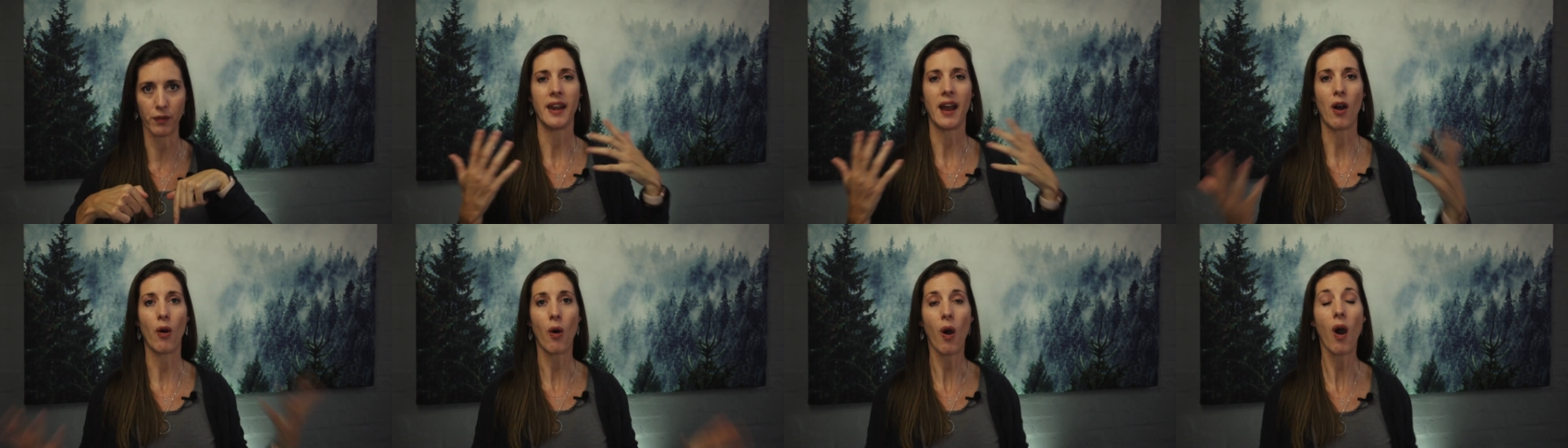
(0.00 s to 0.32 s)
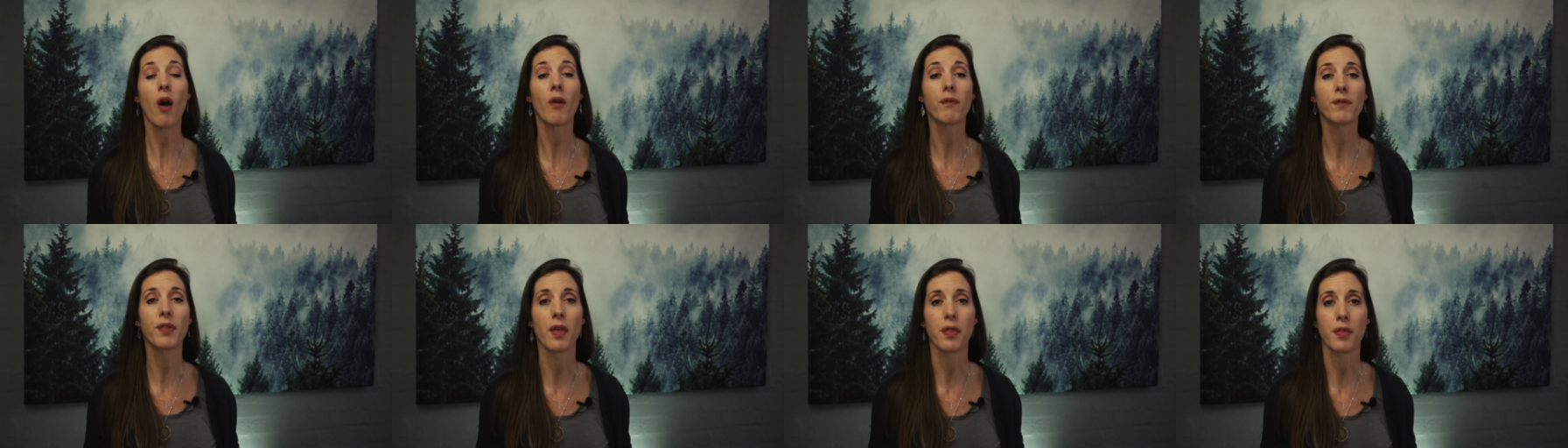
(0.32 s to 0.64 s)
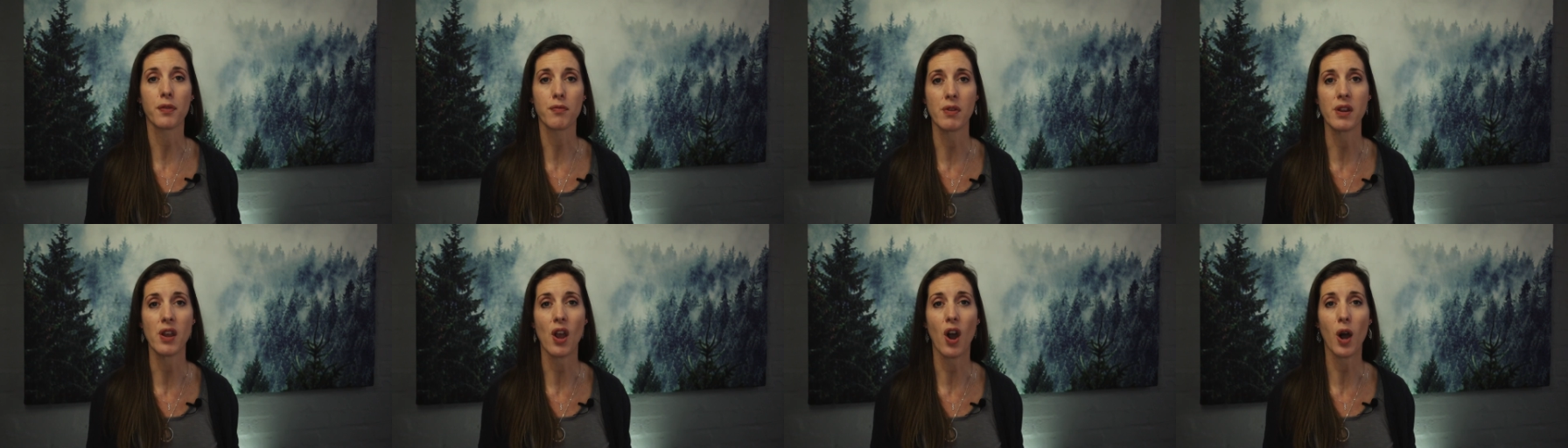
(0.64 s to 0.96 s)
Now, of the
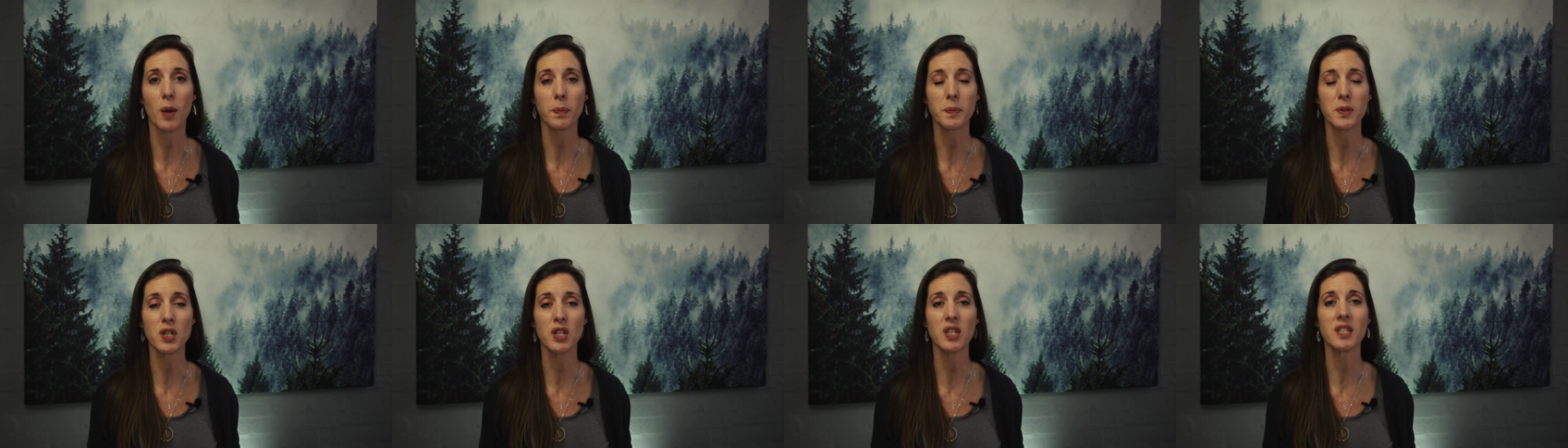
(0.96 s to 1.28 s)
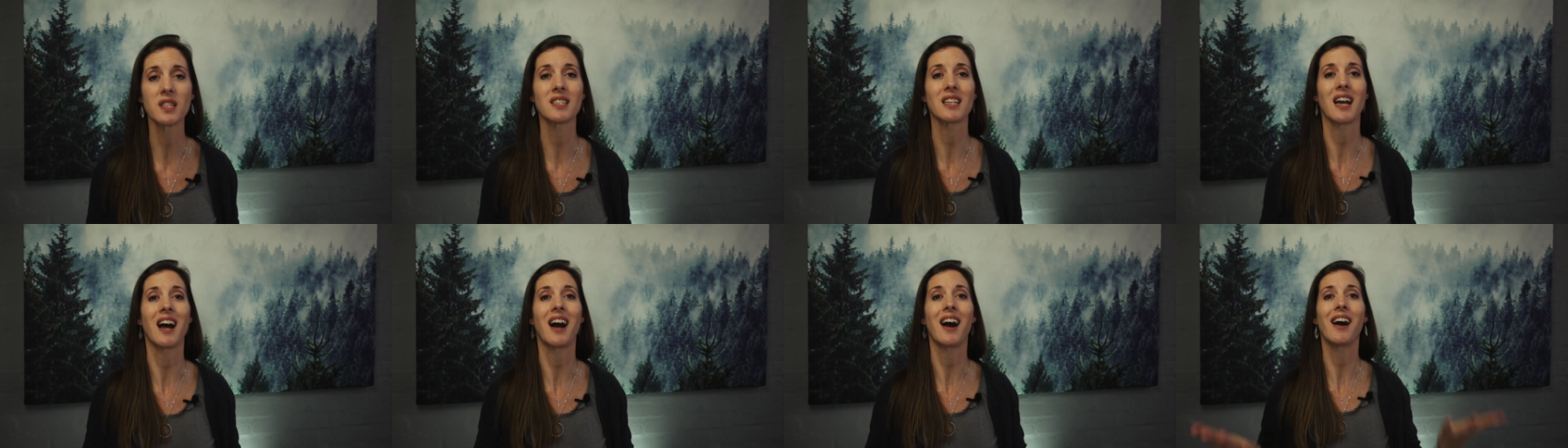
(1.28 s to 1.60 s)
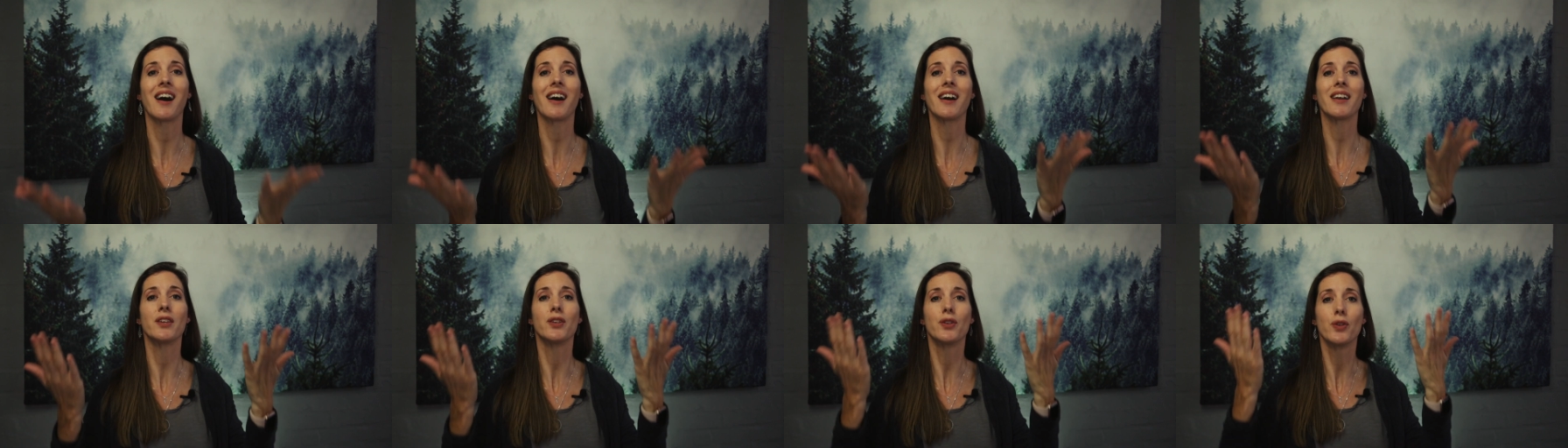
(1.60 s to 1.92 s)
3 options,
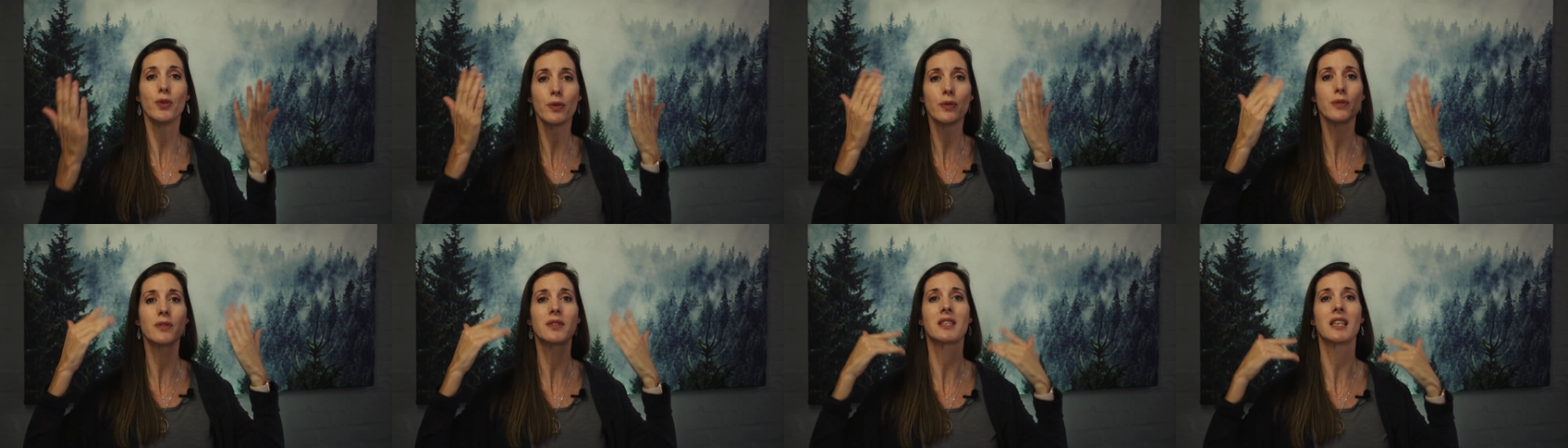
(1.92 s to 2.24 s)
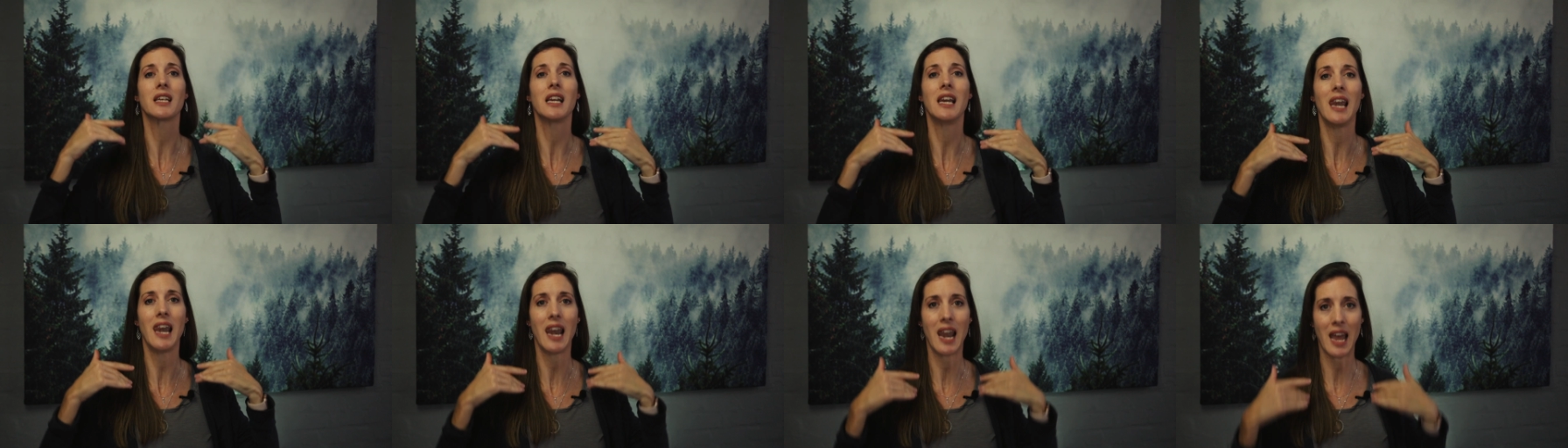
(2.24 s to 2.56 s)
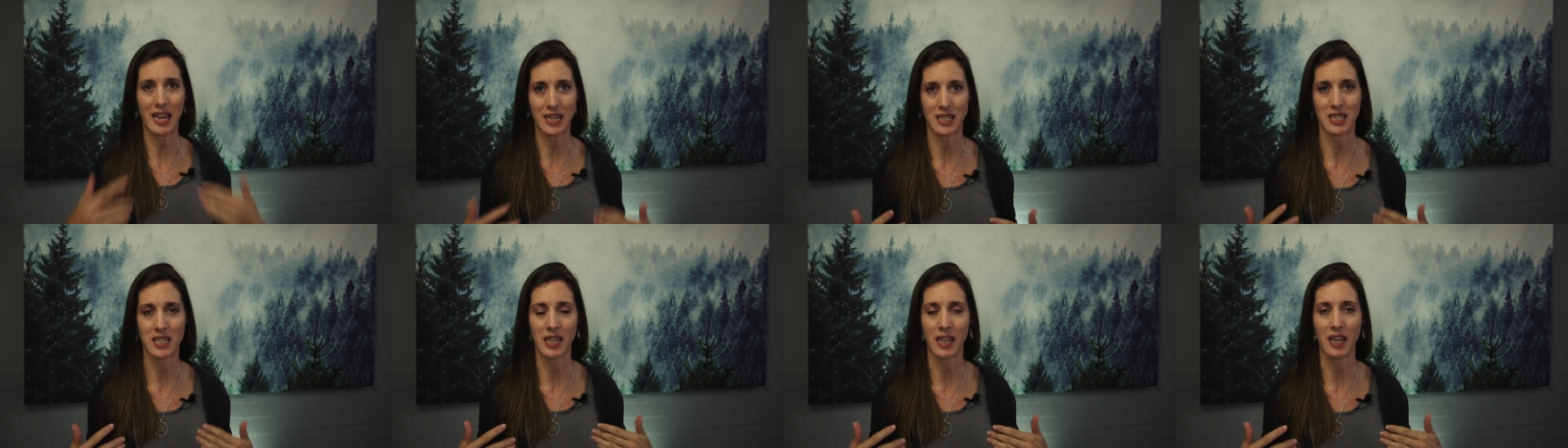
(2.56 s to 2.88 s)
I use the
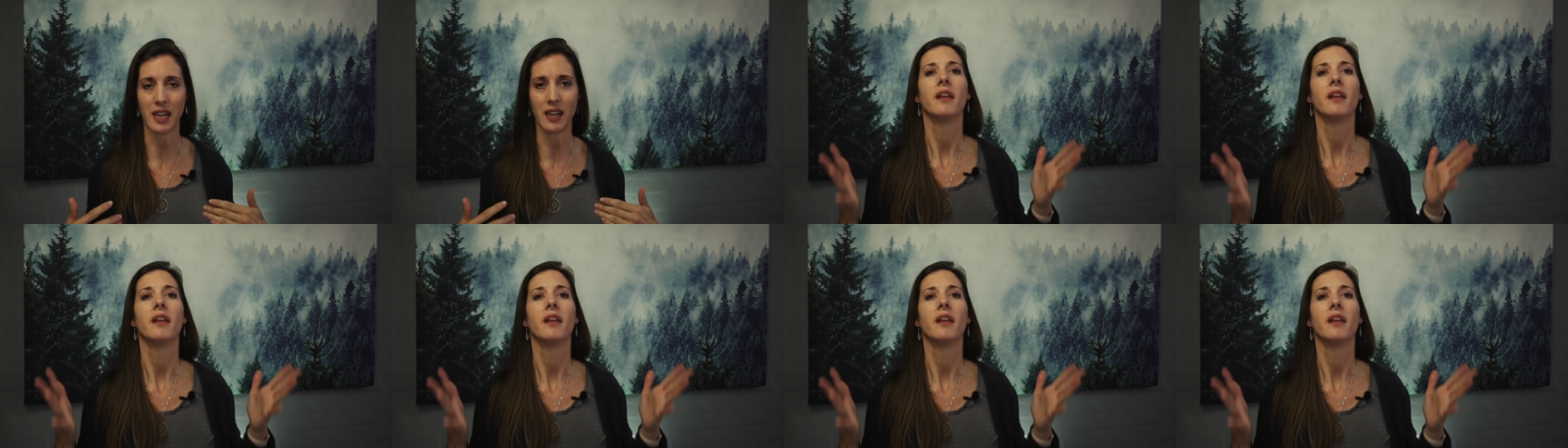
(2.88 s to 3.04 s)
latter.